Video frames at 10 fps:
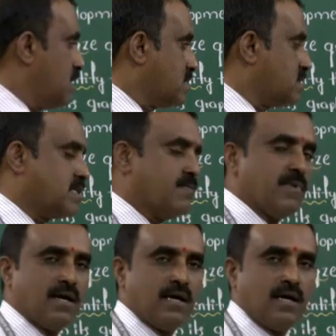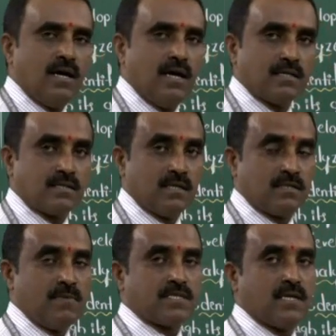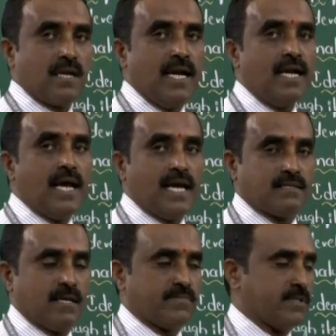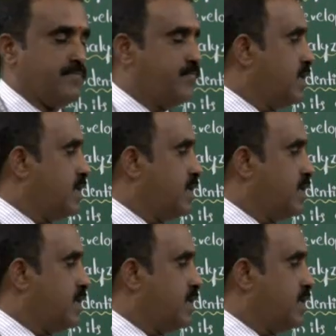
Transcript: system semester end exams.